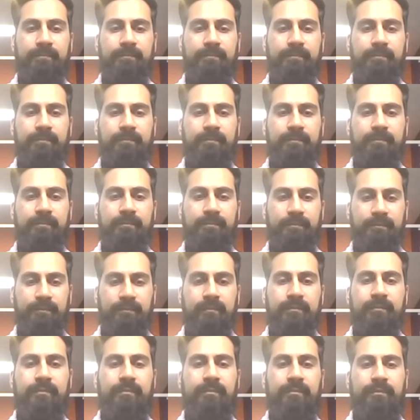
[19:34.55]

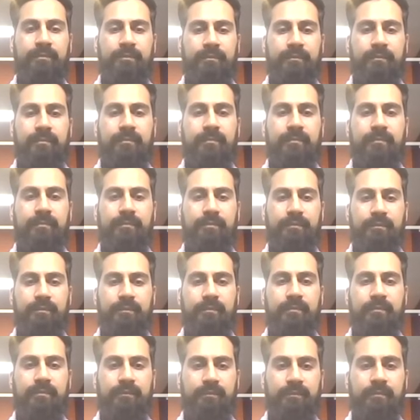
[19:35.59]

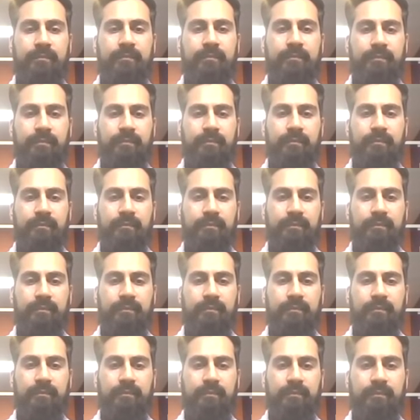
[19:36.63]

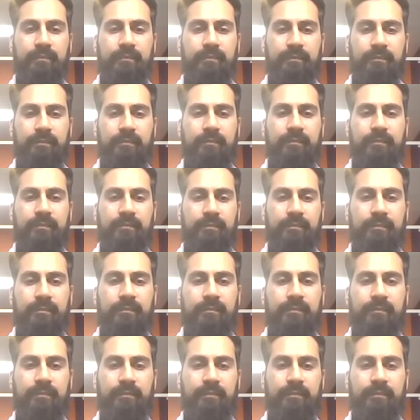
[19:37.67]

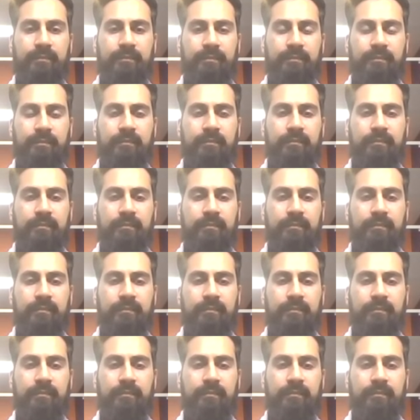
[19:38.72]
This person isn't speaking.